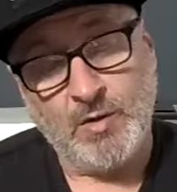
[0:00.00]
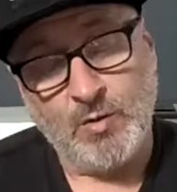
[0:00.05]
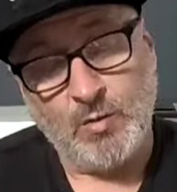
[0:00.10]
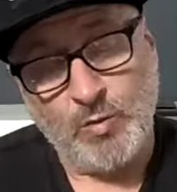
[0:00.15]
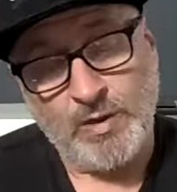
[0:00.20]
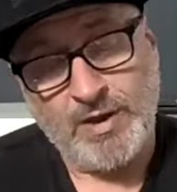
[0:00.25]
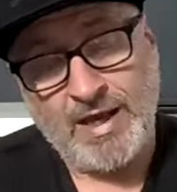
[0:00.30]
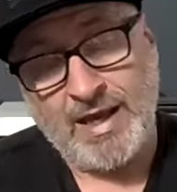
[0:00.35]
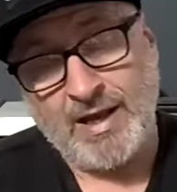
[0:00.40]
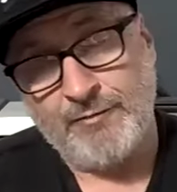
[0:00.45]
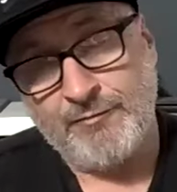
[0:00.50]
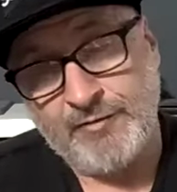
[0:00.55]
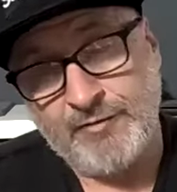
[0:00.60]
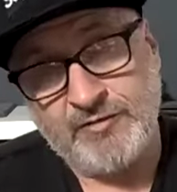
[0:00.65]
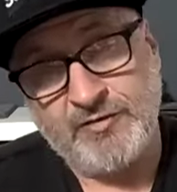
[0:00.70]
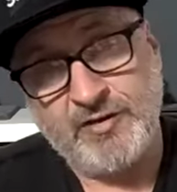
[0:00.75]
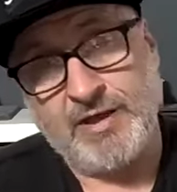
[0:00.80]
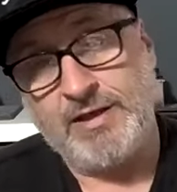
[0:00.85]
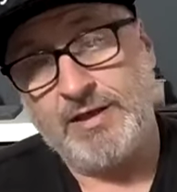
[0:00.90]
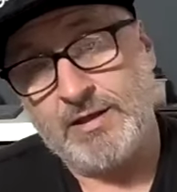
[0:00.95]
we have to
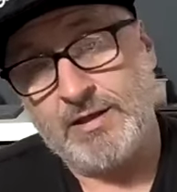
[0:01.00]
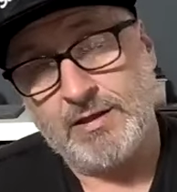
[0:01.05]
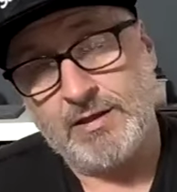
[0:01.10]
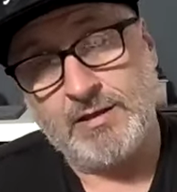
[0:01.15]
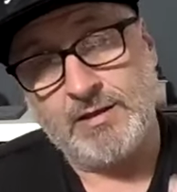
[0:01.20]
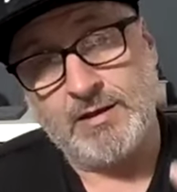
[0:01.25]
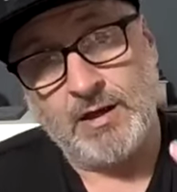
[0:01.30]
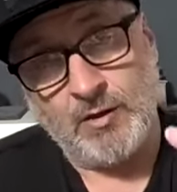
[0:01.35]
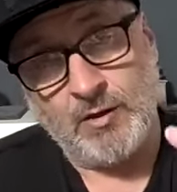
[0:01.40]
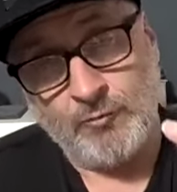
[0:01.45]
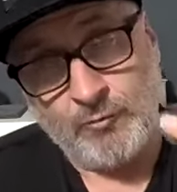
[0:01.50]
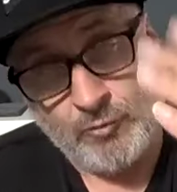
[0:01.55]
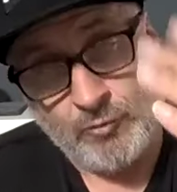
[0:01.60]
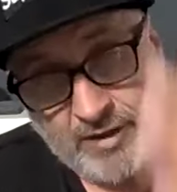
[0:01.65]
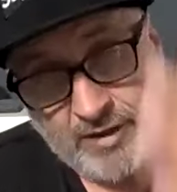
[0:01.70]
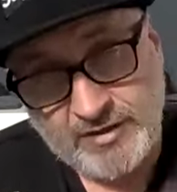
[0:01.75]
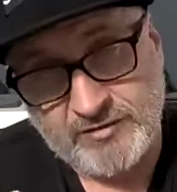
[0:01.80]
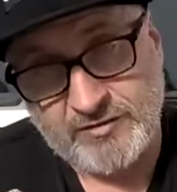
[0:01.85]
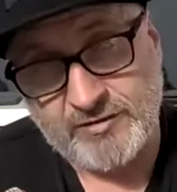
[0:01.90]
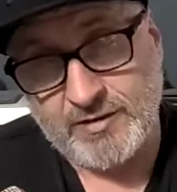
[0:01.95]
take a
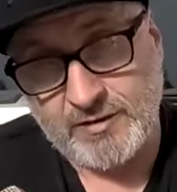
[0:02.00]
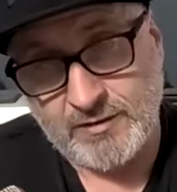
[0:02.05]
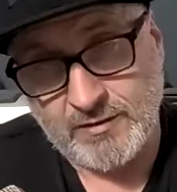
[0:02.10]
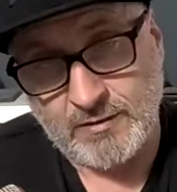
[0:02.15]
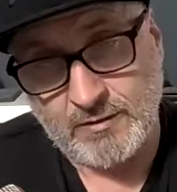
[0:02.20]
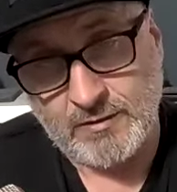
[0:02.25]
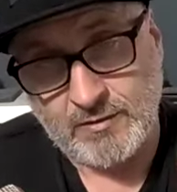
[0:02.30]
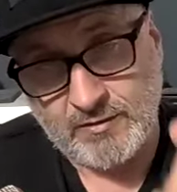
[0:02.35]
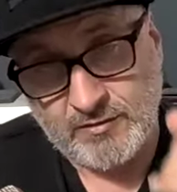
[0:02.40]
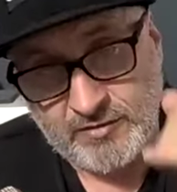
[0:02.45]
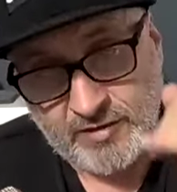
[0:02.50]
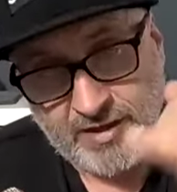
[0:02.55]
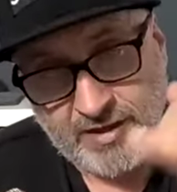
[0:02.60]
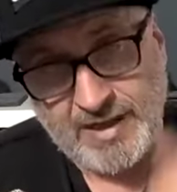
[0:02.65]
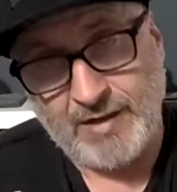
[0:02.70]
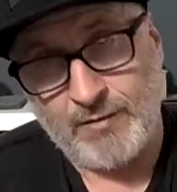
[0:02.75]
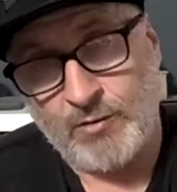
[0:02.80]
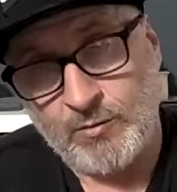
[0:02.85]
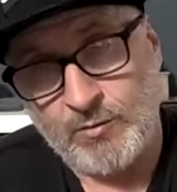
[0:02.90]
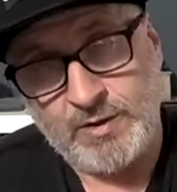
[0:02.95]
risk that to
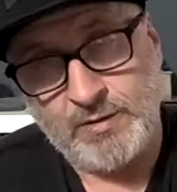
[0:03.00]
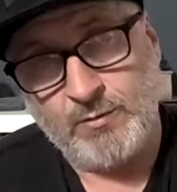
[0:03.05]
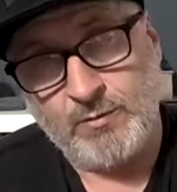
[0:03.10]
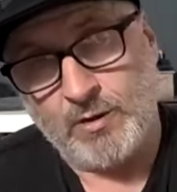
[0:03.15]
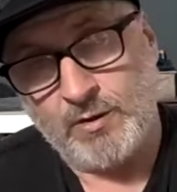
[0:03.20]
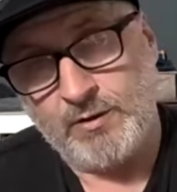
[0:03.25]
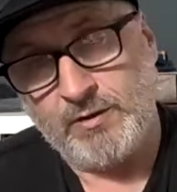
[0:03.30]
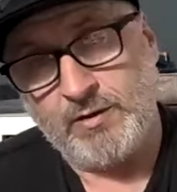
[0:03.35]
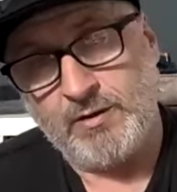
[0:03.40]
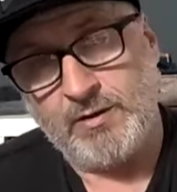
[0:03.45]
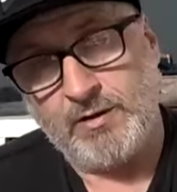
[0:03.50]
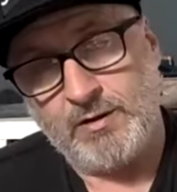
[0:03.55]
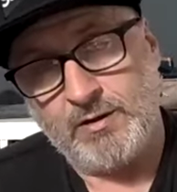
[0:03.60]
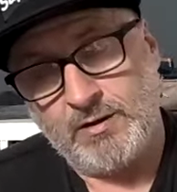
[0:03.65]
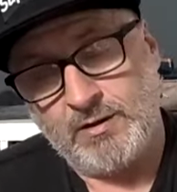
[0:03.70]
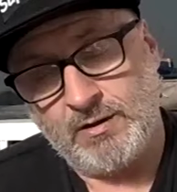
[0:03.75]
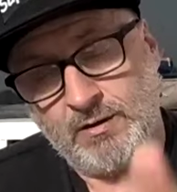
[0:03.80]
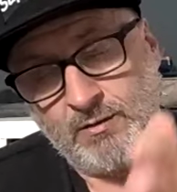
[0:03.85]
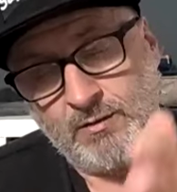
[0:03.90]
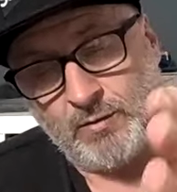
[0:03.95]
get what we want,
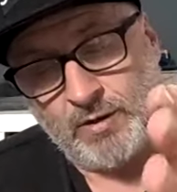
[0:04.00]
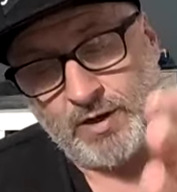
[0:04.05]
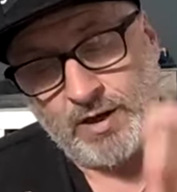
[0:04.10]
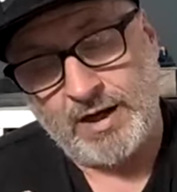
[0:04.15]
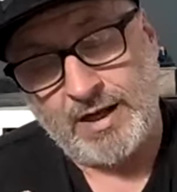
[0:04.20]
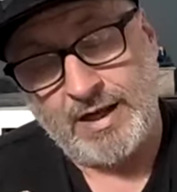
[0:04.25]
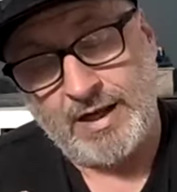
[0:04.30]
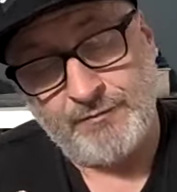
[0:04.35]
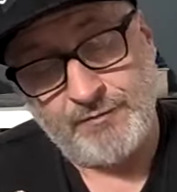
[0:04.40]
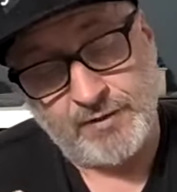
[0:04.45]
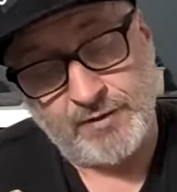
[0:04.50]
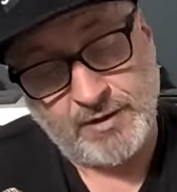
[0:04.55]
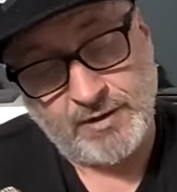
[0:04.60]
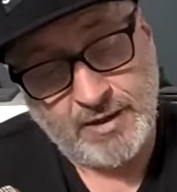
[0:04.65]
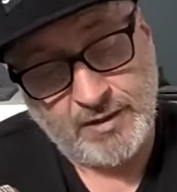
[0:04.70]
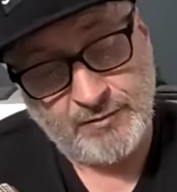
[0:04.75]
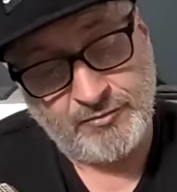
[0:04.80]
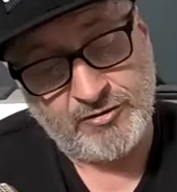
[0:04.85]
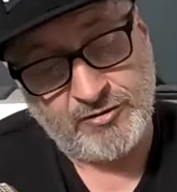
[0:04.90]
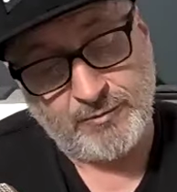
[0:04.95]
we're going to have to
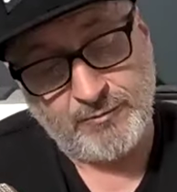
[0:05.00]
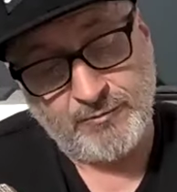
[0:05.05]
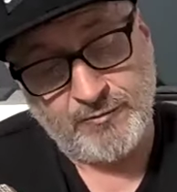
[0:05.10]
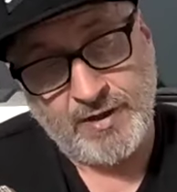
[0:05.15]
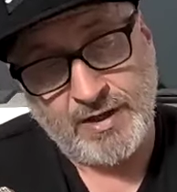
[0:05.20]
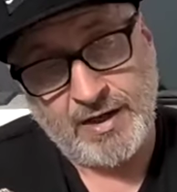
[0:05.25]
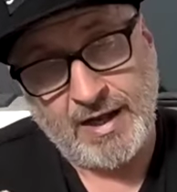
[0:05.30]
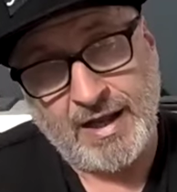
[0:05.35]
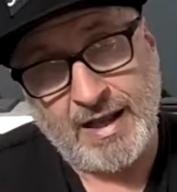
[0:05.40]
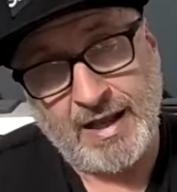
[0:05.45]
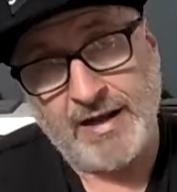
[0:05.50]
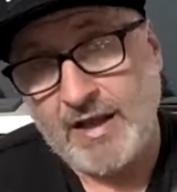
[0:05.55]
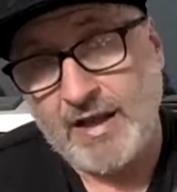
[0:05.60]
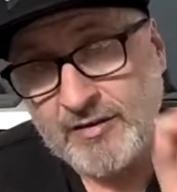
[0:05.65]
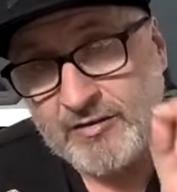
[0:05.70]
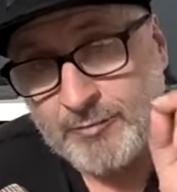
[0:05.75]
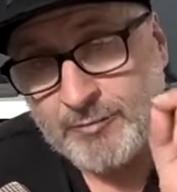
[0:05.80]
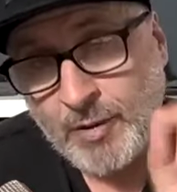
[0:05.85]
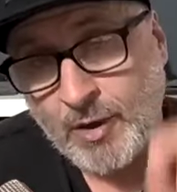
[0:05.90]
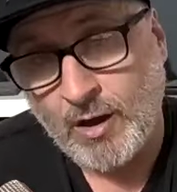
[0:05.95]
give something, and
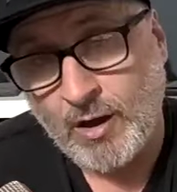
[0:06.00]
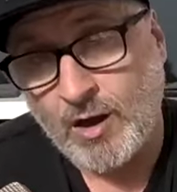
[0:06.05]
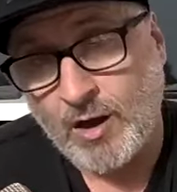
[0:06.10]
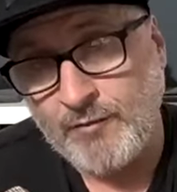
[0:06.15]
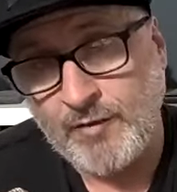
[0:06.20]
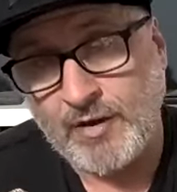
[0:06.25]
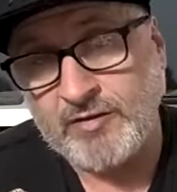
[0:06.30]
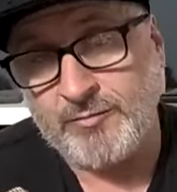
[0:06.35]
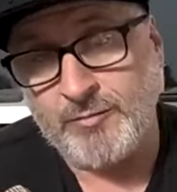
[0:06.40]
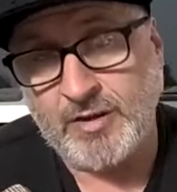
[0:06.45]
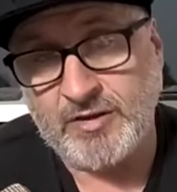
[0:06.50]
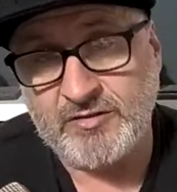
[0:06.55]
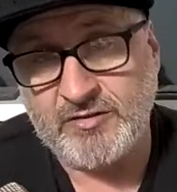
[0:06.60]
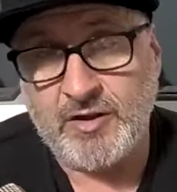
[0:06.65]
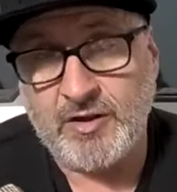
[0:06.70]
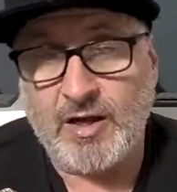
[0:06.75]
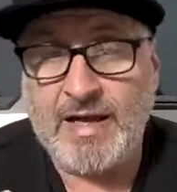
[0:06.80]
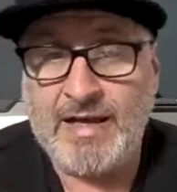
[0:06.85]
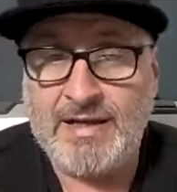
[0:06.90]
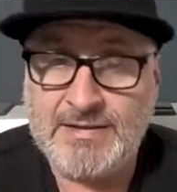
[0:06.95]
as part of us must
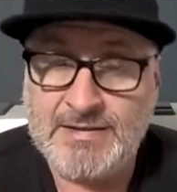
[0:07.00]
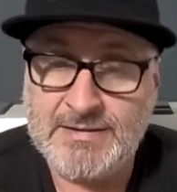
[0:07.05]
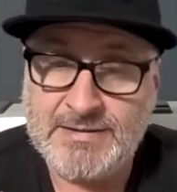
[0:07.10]
die.